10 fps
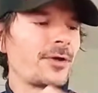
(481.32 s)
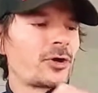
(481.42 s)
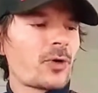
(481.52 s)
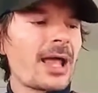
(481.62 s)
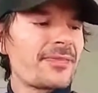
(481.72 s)

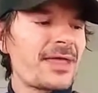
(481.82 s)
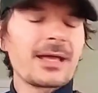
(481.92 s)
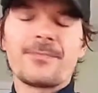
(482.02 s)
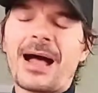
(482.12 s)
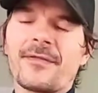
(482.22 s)
great
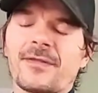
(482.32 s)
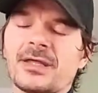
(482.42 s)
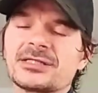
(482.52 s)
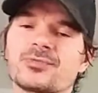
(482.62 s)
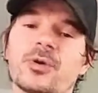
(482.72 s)
thing about
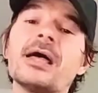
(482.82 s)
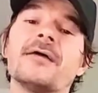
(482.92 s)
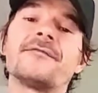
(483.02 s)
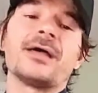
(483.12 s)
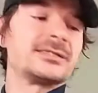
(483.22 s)
this
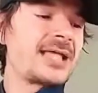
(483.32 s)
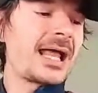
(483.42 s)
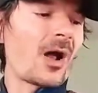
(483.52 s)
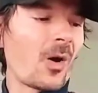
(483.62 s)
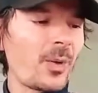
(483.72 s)
riff is
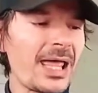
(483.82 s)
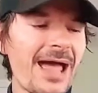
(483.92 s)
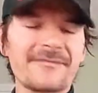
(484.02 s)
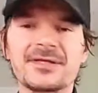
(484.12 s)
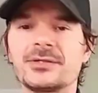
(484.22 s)
that all we
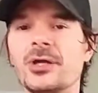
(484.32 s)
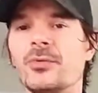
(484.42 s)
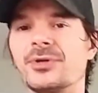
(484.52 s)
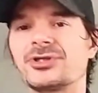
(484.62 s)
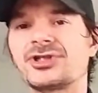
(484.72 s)
have to
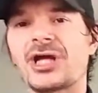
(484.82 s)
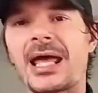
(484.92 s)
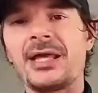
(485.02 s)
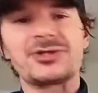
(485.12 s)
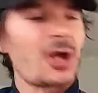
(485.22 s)
do is
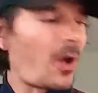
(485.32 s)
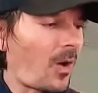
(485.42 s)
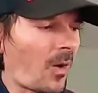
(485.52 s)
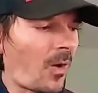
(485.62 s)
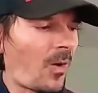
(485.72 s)
change
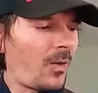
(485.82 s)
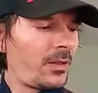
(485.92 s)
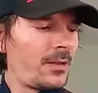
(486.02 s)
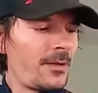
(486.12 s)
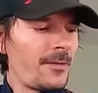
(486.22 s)

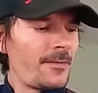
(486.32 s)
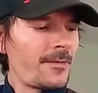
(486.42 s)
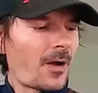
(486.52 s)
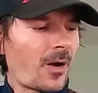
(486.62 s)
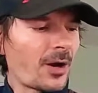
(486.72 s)
all
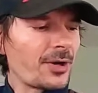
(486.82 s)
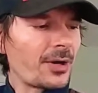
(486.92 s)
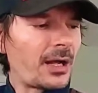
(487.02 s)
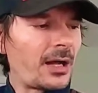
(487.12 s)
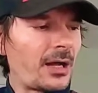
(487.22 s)

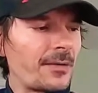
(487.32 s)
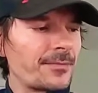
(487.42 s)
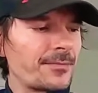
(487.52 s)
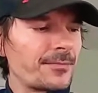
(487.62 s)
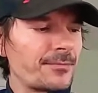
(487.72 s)
our
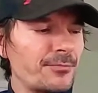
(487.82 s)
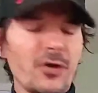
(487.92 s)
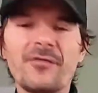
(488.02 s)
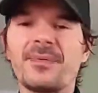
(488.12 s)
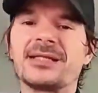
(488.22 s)

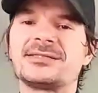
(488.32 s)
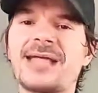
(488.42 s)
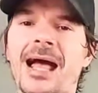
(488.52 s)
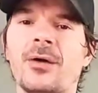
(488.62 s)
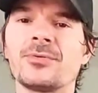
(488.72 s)
movements
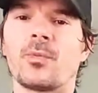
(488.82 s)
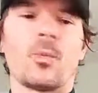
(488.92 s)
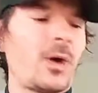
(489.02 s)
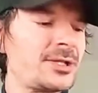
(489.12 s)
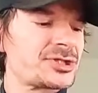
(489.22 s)
down
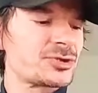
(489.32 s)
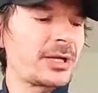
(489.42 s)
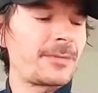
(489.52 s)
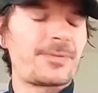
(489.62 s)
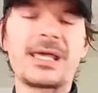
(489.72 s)
one
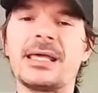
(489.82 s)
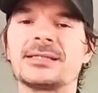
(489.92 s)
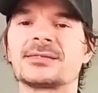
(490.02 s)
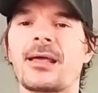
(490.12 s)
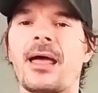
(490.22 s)
string
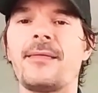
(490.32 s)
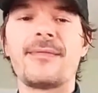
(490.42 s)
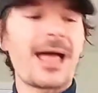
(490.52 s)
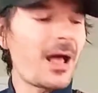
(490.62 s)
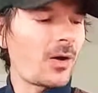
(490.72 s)
apiece, and
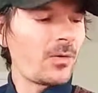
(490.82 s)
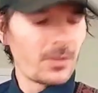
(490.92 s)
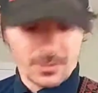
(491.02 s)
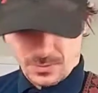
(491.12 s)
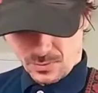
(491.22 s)
now
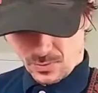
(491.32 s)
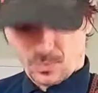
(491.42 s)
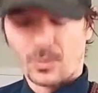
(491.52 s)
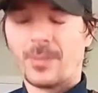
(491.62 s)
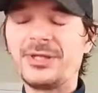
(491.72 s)

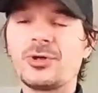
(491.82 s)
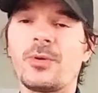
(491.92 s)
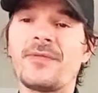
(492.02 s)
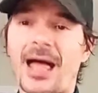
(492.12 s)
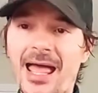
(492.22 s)
we'll be
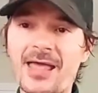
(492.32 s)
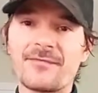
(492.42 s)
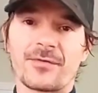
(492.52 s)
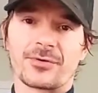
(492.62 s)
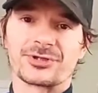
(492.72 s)
doing the A
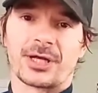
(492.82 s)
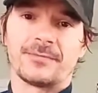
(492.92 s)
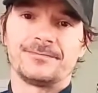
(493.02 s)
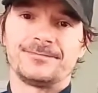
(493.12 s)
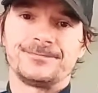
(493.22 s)

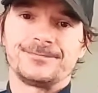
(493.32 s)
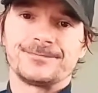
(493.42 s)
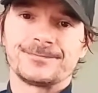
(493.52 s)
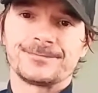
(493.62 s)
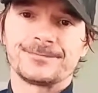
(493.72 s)
version. So